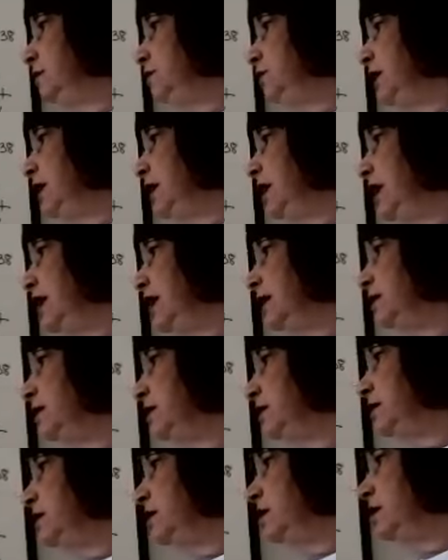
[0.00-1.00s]

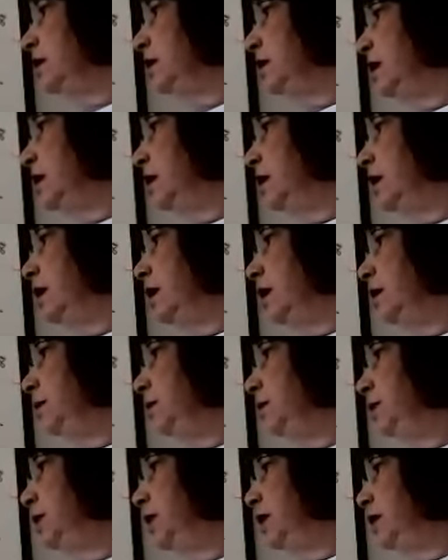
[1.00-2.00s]
3x
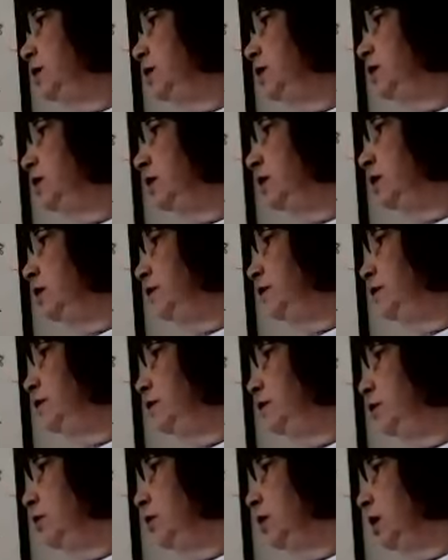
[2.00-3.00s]
plus
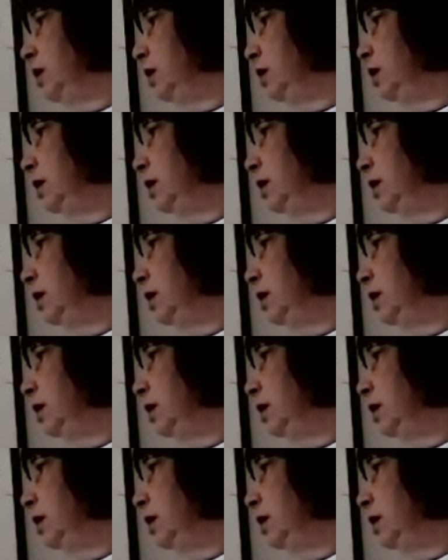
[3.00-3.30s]
4.